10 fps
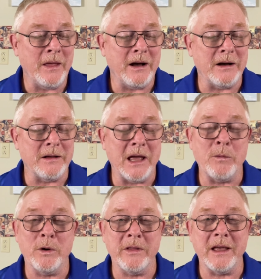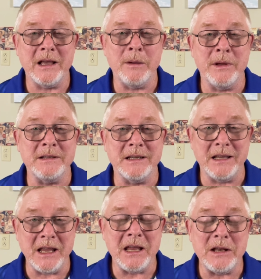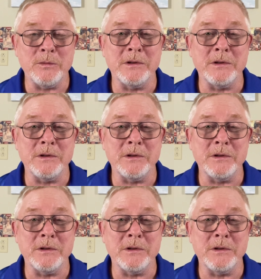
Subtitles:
And when they come into heat,